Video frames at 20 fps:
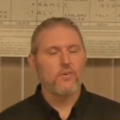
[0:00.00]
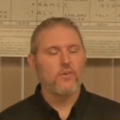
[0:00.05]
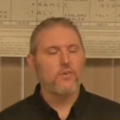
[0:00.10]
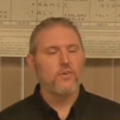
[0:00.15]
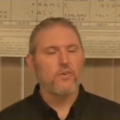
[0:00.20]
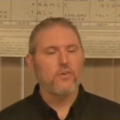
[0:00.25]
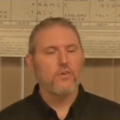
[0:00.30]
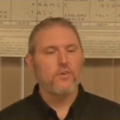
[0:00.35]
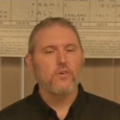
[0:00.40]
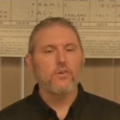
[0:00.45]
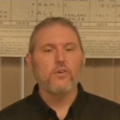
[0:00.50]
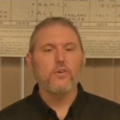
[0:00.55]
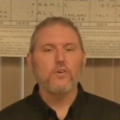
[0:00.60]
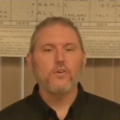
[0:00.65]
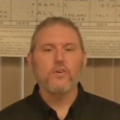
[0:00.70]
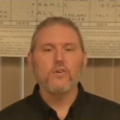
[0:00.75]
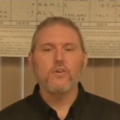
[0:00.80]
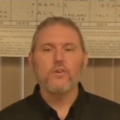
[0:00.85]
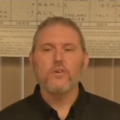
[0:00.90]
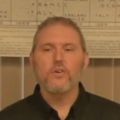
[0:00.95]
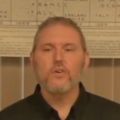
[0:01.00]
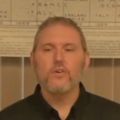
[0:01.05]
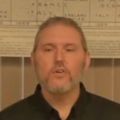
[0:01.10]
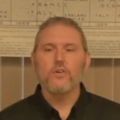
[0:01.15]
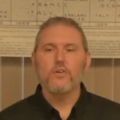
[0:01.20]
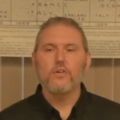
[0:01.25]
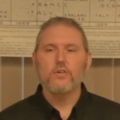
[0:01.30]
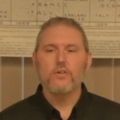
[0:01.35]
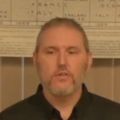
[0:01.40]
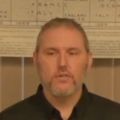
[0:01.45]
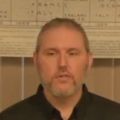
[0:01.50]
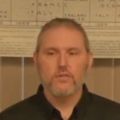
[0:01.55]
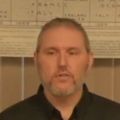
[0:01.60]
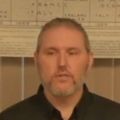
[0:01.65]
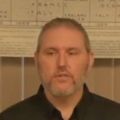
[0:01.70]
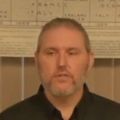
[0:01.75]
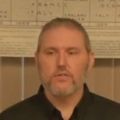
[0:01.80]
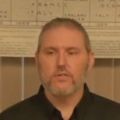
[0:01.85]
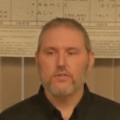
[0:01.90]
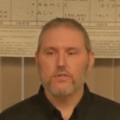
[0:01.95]

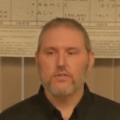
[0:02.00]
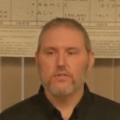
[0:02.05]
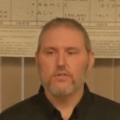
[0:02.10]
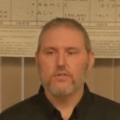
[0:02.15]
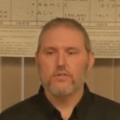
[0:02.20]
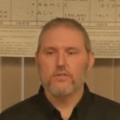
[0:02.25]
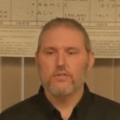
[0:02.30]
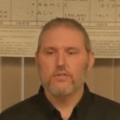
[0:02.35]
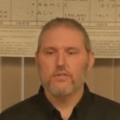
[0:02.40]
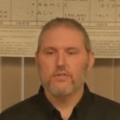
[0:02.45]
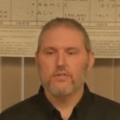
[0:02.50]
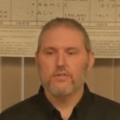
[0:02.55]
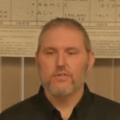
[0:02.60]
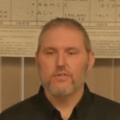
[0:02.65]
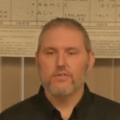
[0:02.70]
Nobody speaks.